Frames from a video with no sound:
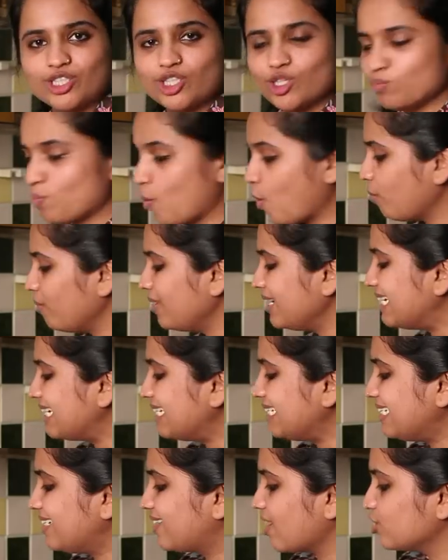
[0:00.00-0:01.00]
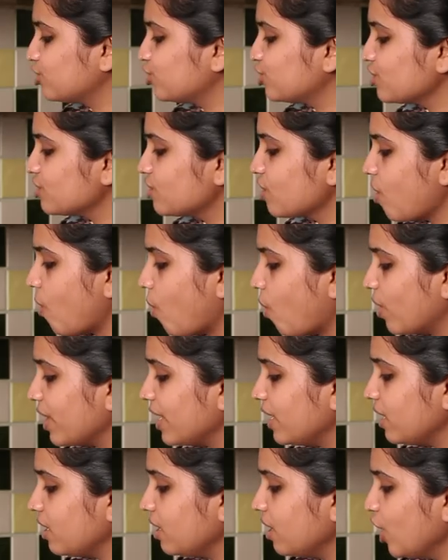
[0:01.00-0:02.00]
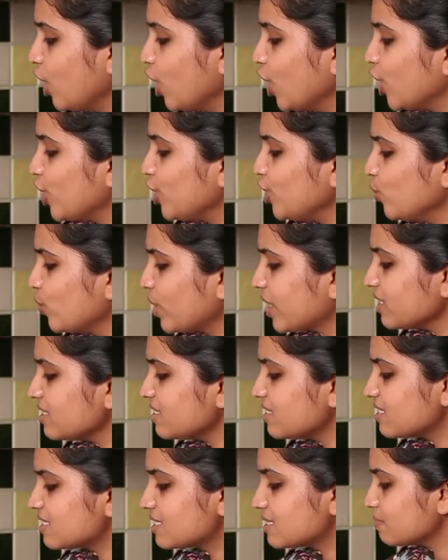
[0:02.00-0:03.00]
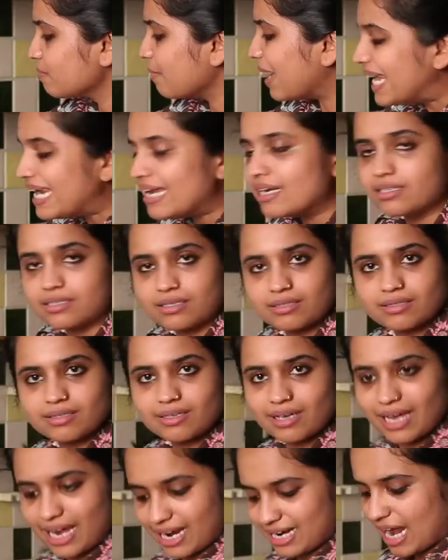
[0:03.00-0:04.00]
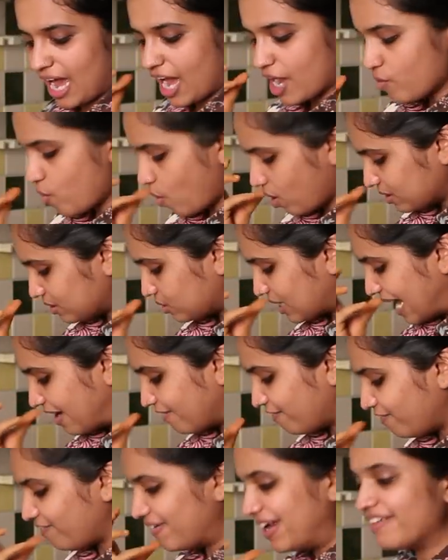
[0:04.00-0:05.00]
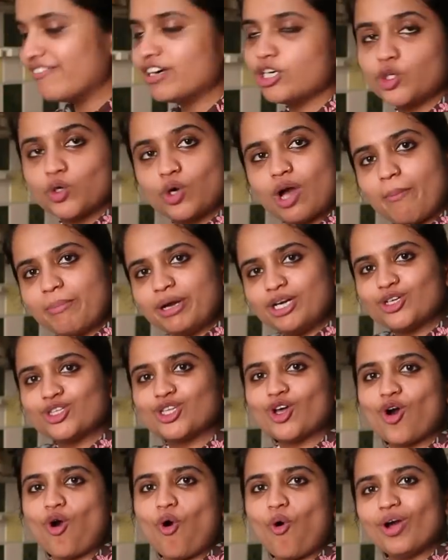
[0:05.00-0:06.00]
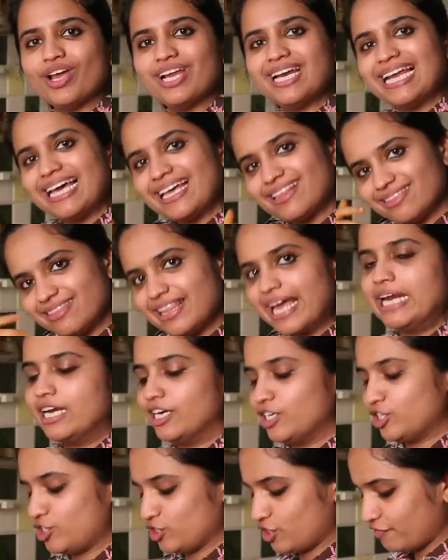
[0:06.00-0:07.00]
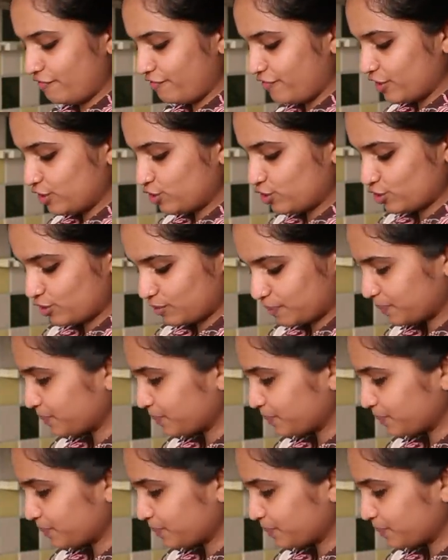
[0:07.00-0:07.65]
The moment it touches the oil, you can smell it and I want that flavor to come into the oil and then into the fish.